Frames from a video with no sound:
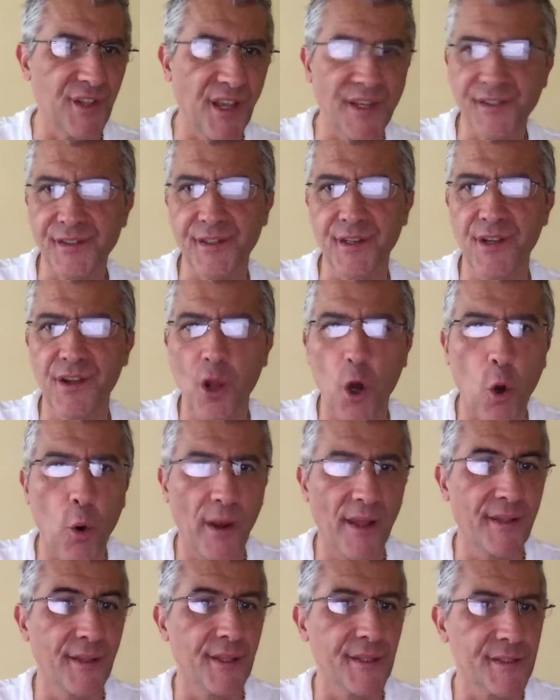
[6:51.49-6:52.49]
yes and no
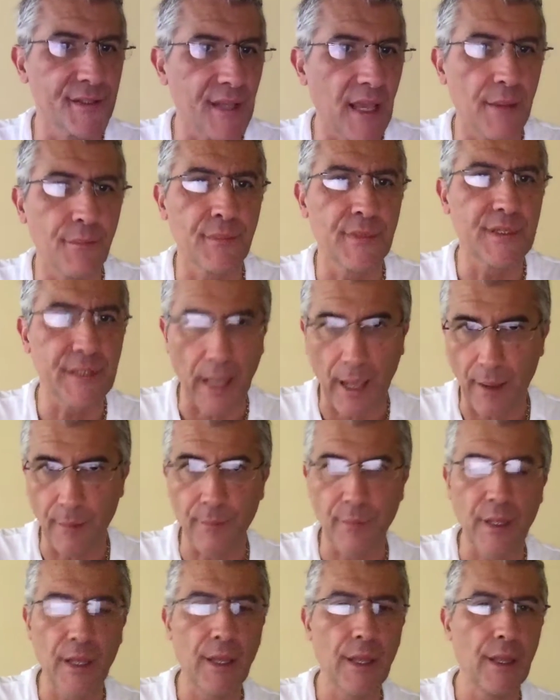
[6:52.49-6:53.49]
at the same time.